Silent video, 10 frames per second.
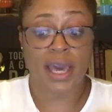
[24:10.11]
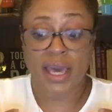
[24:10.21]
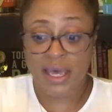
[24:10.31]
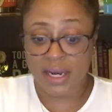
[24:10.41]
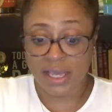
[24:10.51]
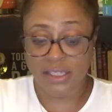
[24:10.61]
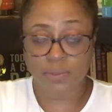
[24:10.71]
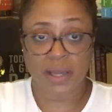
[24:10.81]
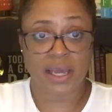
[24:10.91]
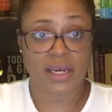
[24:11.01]
and
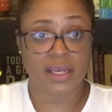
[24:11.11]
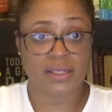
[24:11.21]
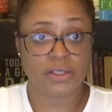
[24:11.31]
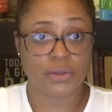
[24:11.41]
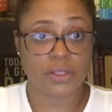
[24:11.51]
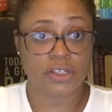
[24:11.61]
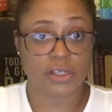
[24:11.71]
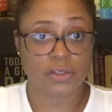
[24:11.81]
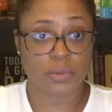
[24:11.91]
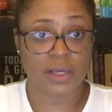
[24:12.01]
explaining to the
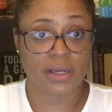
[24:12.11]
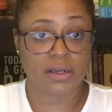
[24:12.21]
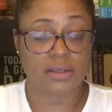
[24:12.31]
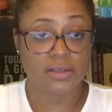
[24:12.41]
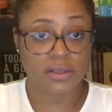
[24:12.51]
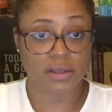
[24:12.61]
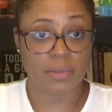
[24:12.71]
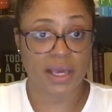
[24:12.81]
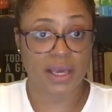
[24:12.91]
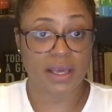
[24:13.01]
gentleman, to the
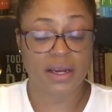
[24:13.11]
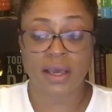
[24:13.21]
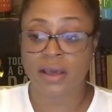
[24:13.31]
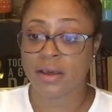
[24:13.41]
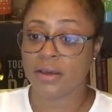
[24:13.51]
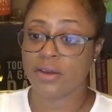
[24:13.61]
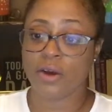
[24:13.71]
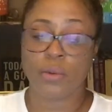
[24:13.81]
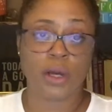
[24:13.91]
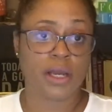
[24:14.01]
man, you
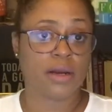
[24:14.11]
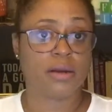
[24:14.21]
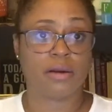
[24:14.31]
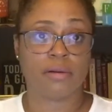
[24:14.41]
know what,